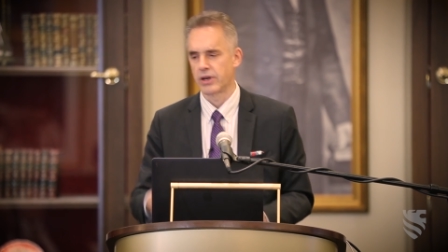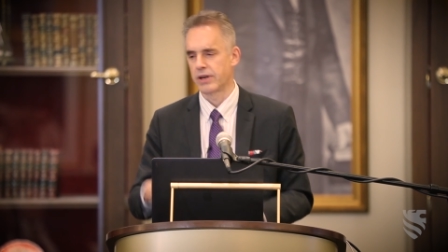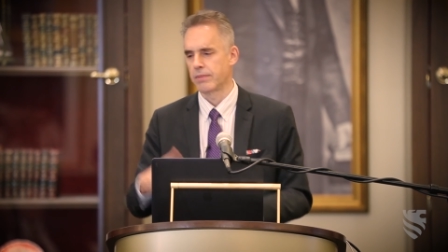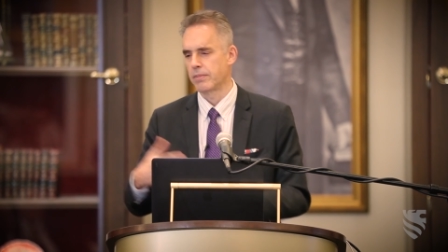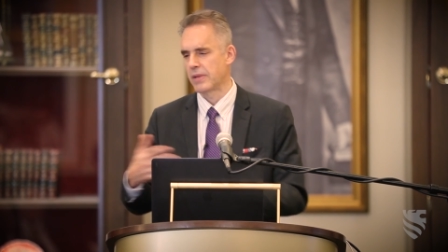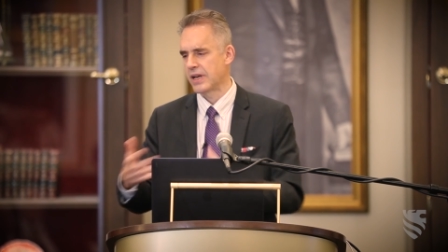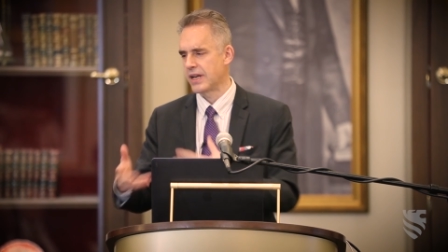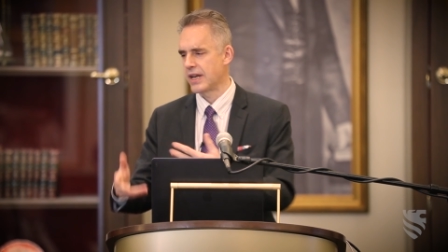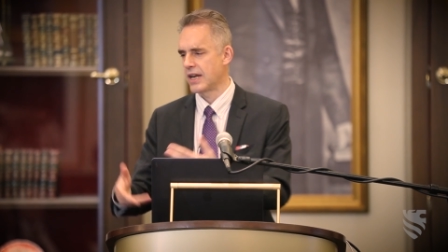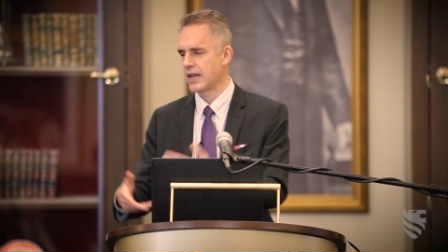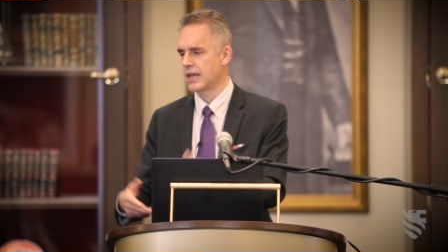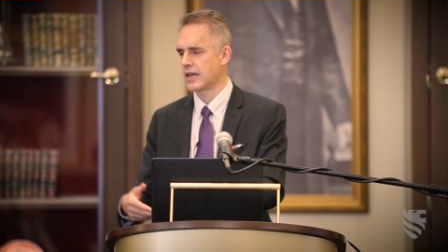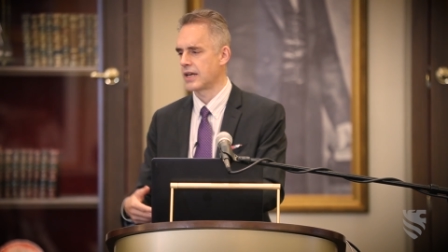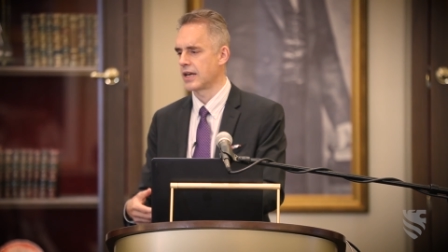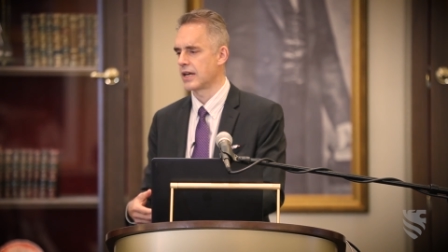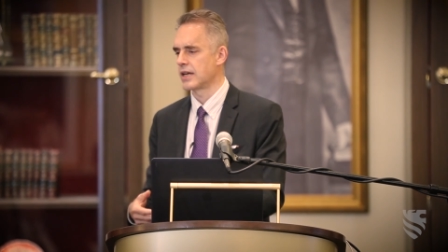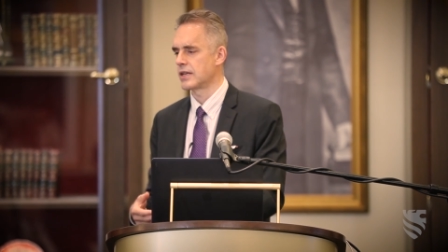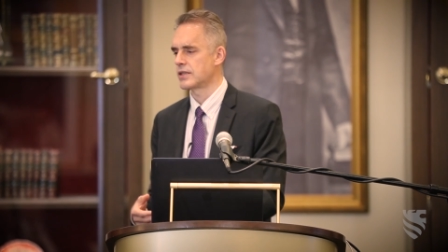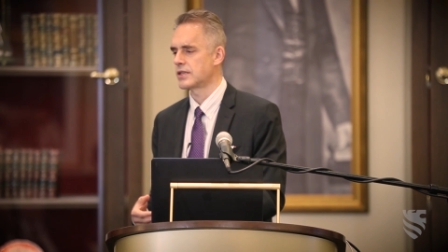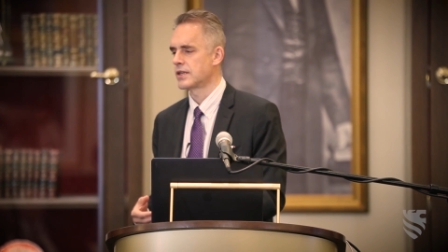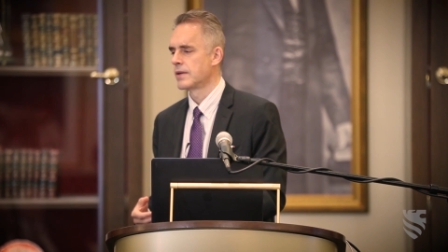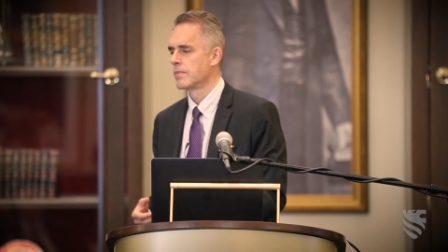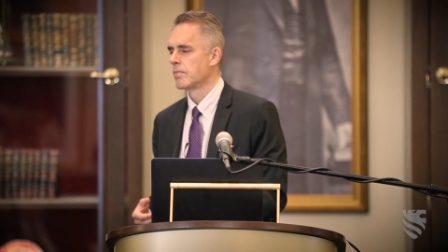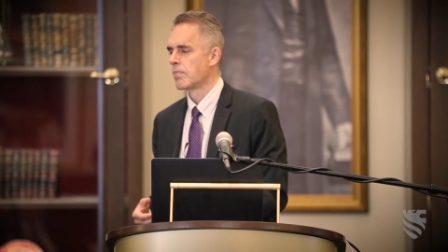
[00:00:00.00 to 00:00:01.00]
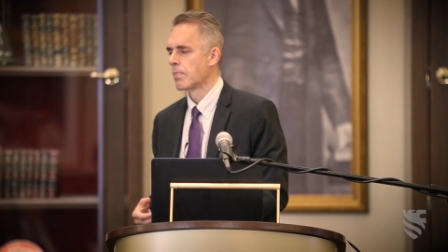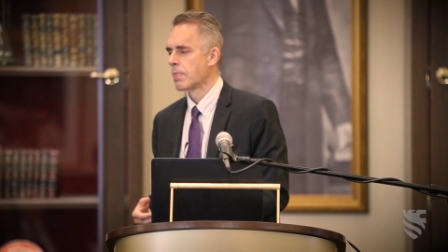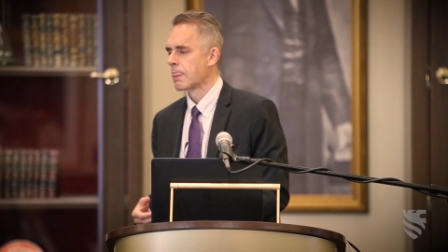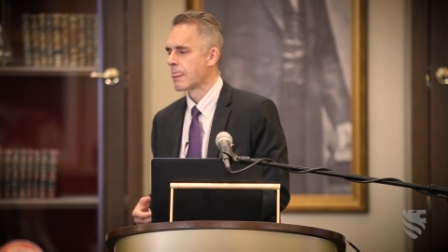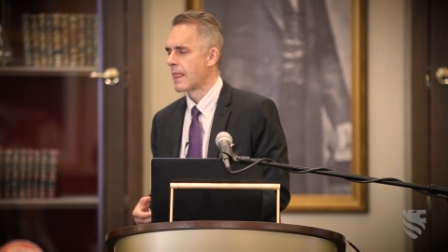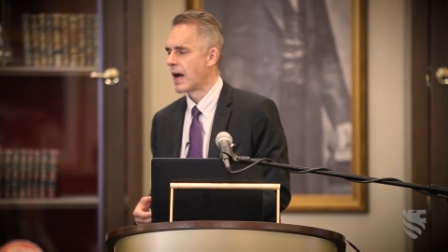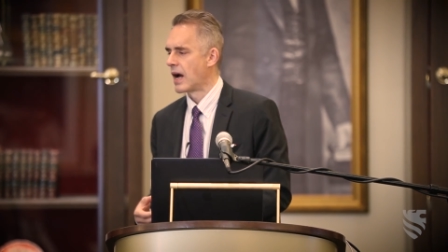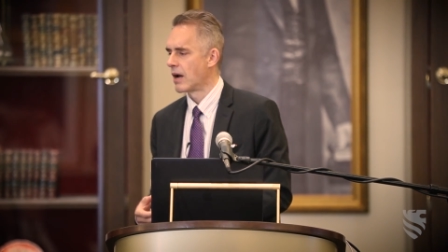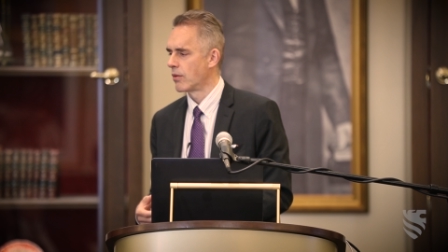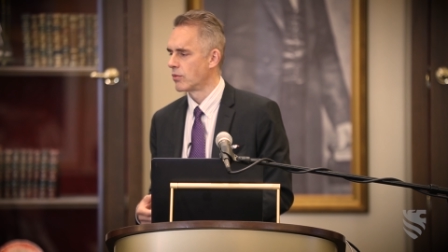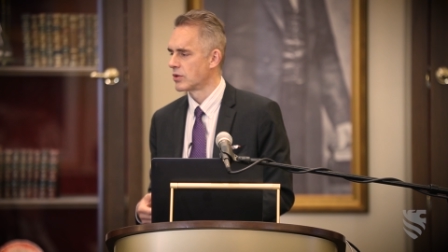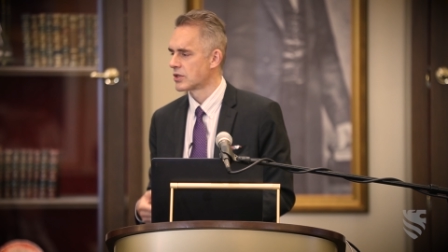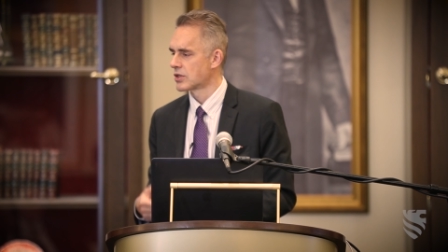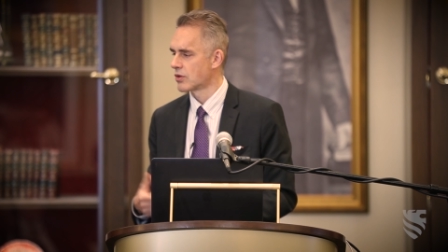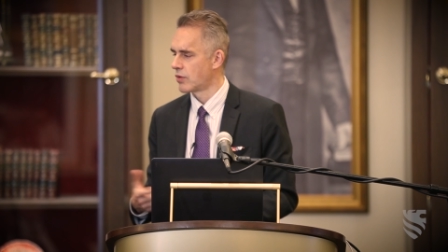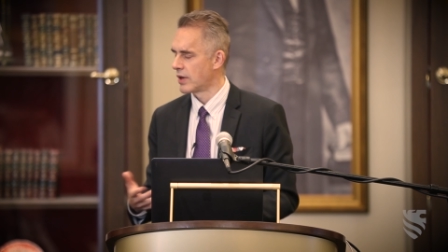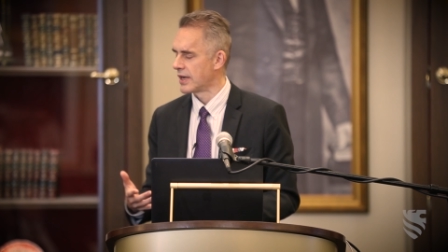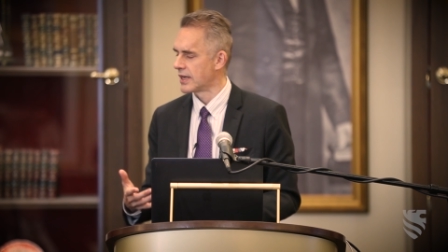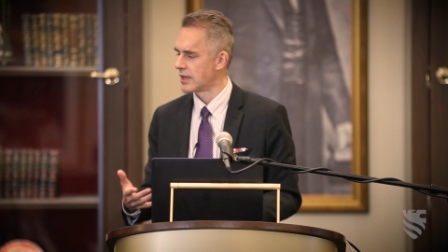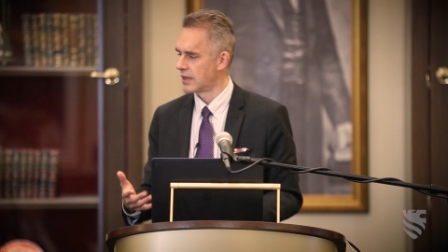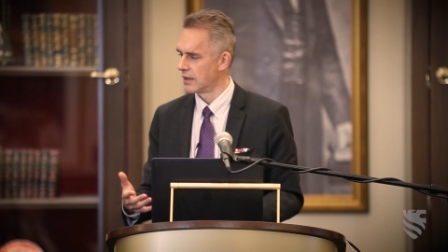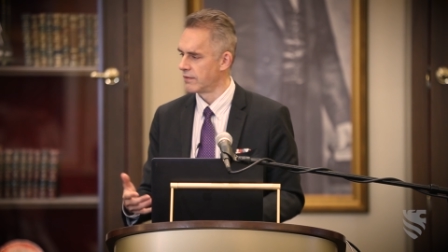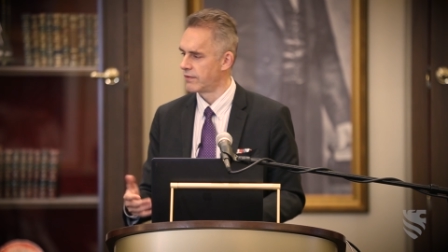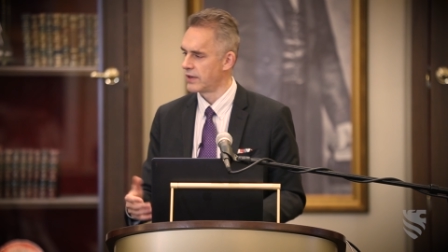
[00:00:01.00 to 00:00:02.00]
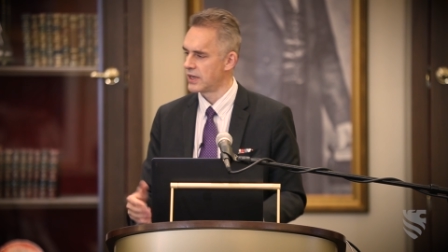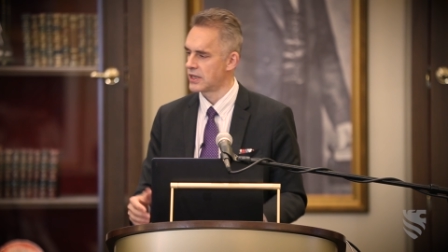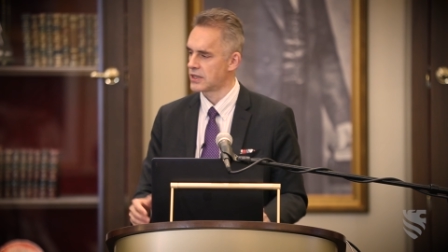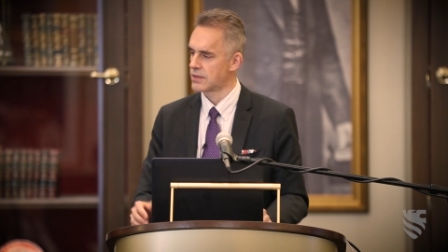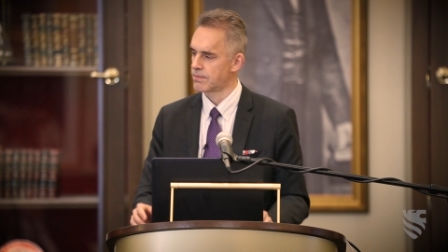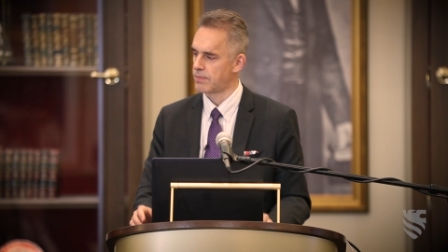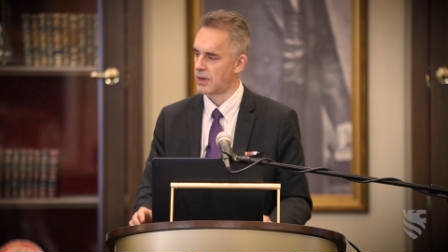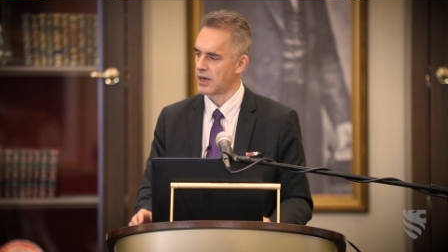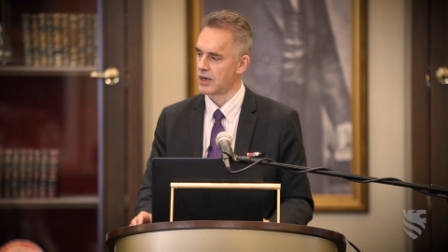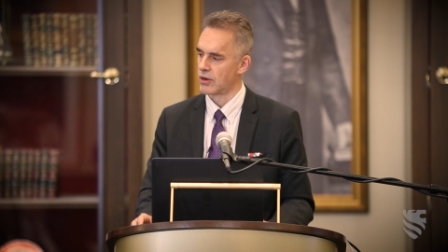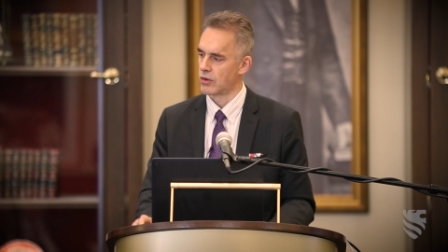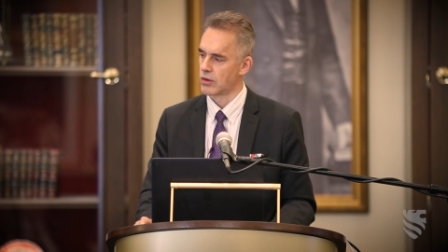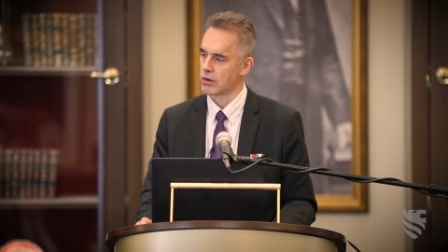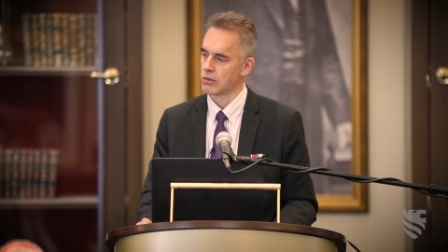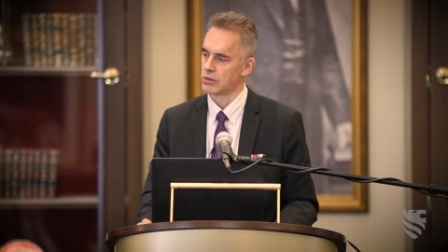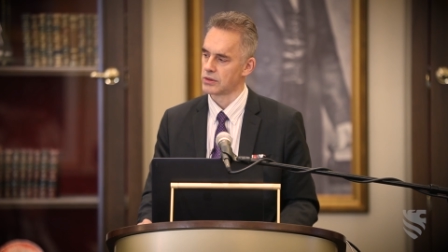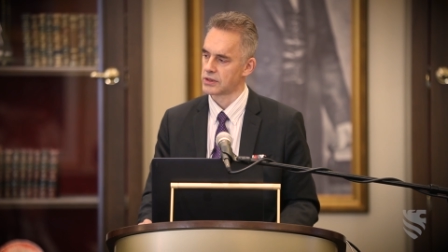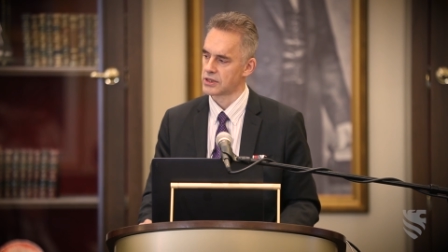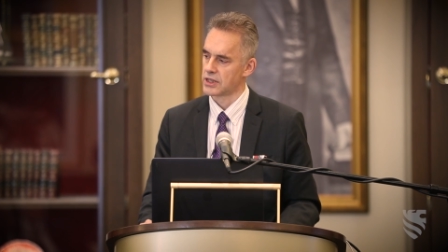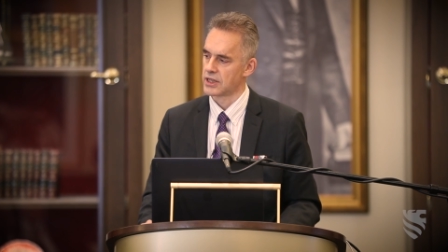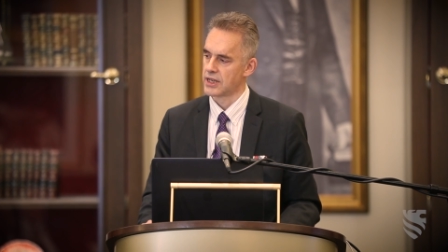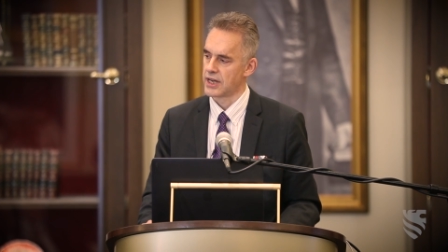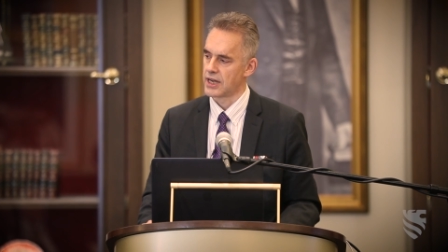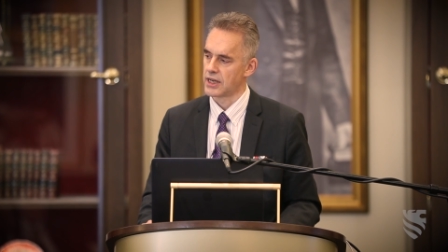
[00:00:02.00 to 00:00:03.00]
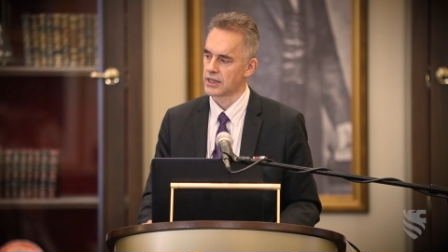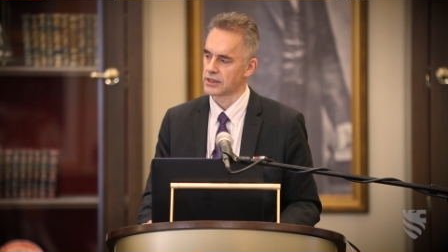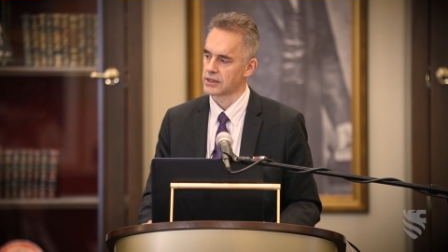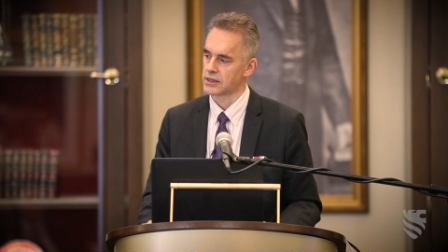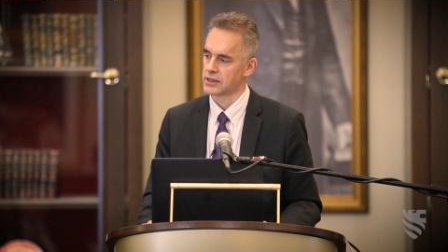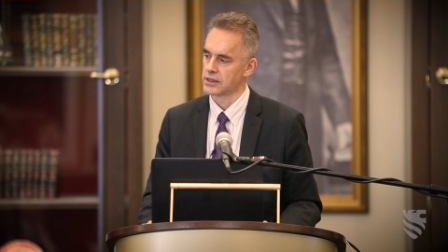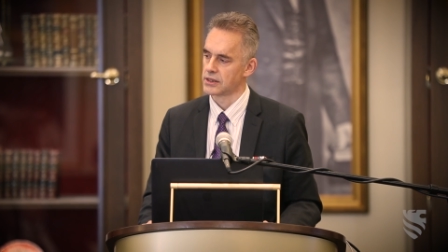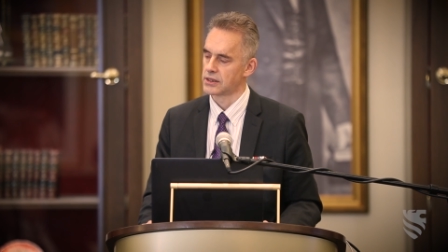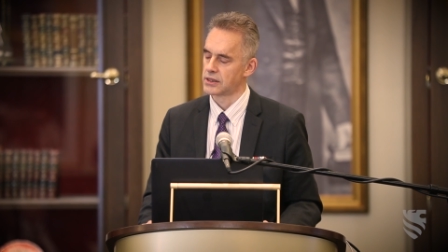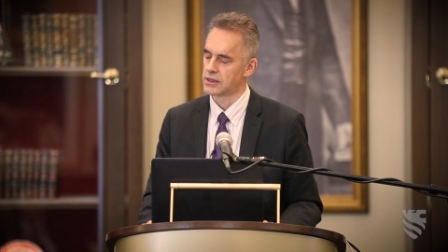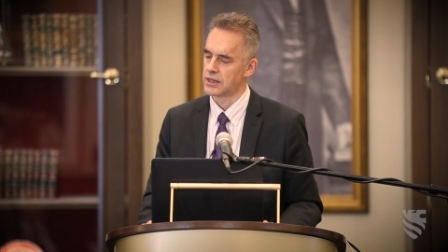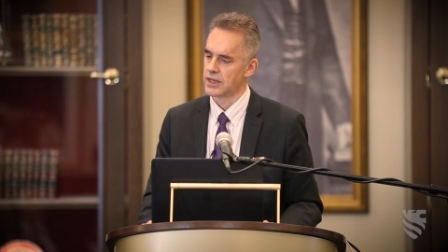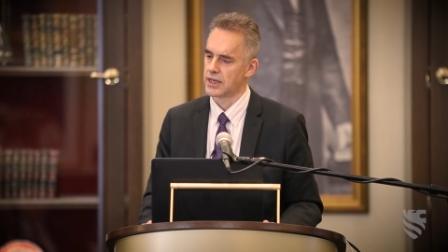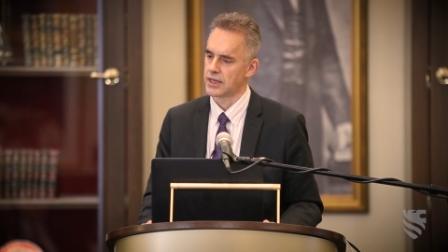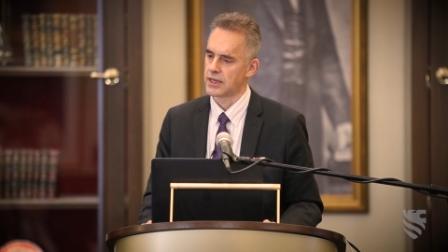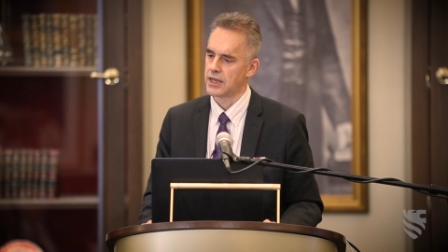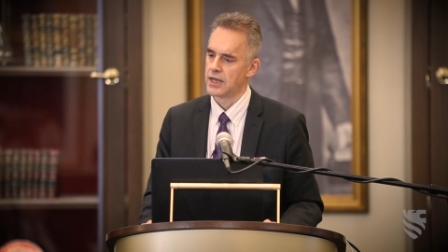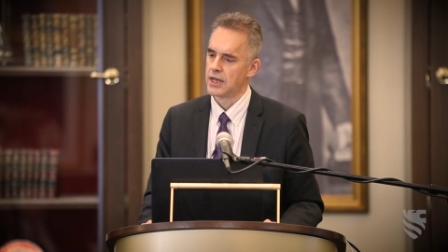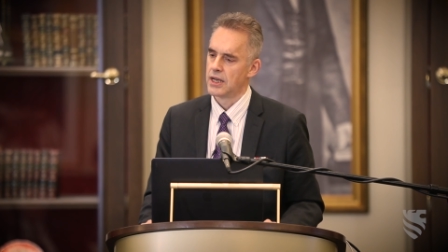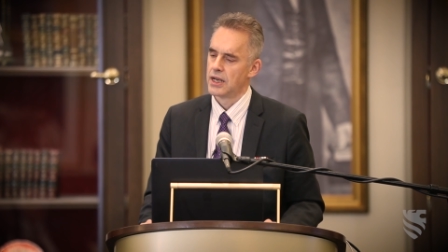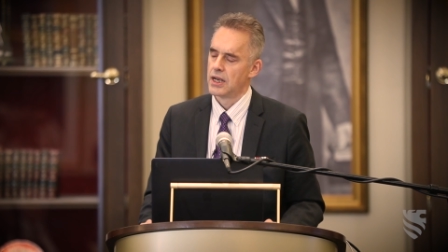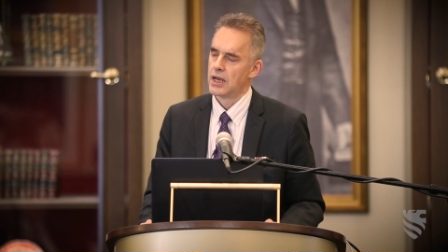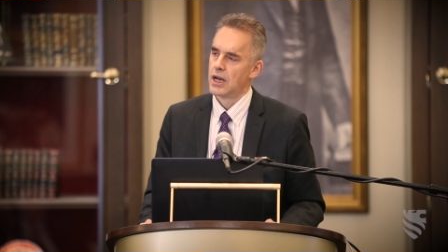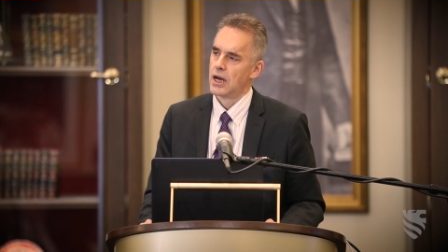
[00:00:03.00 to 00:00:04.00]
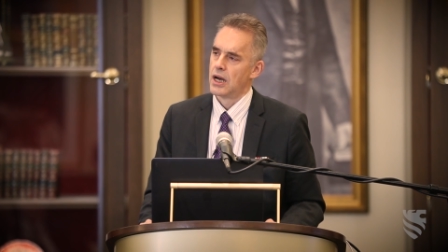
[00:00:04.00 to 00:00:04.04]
But in any case, I was quite convinced by Orwell's analysis that